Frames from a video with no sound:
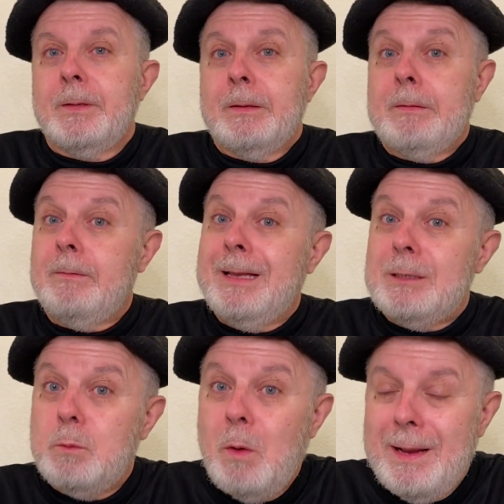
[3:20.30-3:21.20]
So
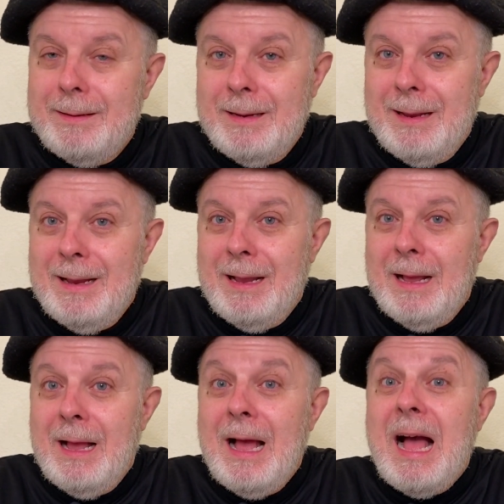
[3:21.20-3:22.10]
guess what?
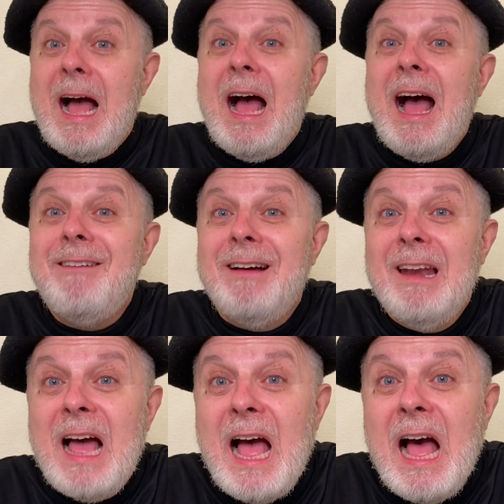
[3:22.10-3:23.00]
I have a
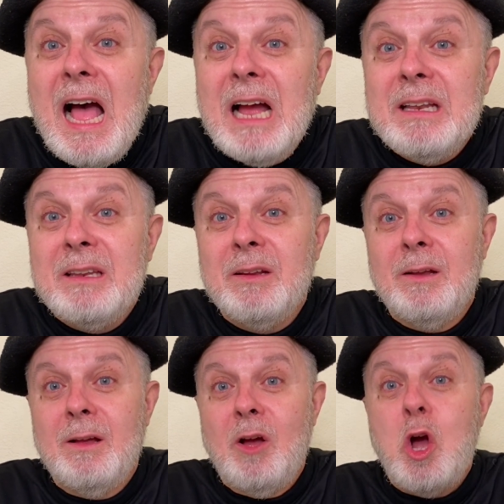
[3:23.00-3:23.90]
lot
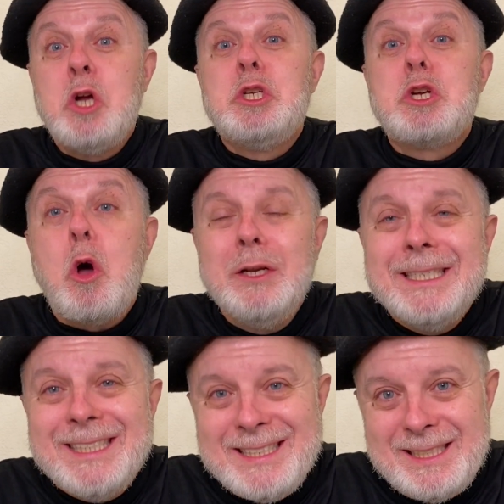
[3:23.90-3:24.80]
of
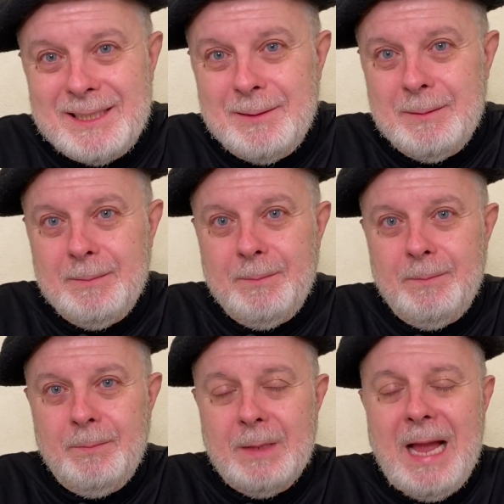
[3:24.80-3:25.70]
choices.
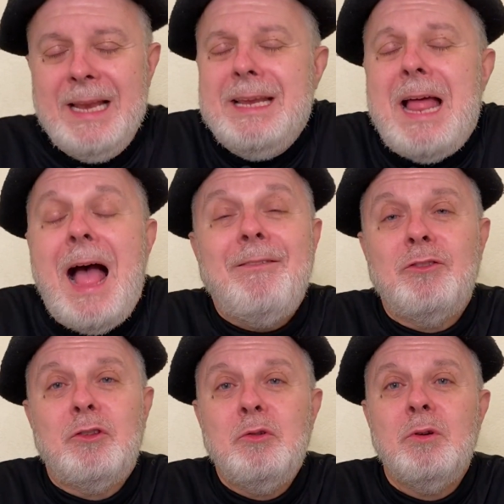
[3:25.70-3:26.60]
I didn't
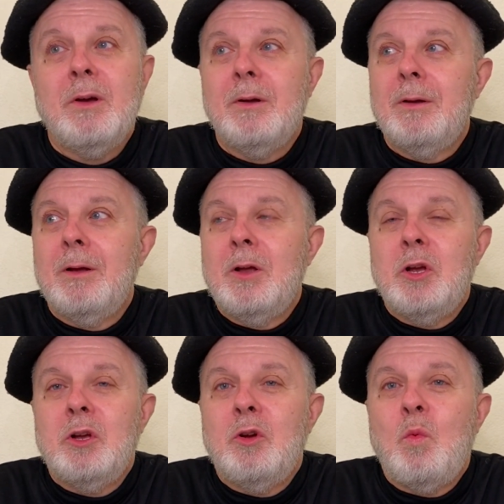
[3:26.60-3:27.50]
have to
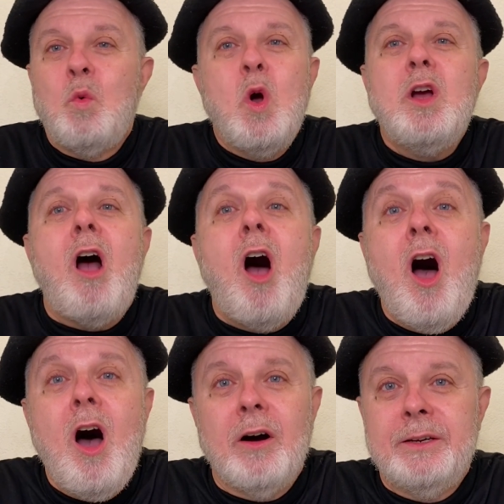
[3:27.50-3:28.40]
work
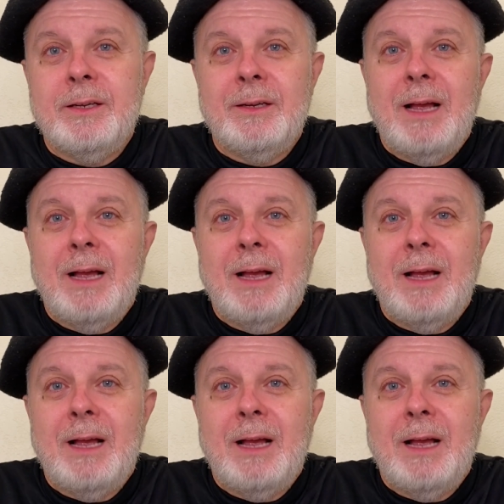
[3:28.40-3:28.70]
hard.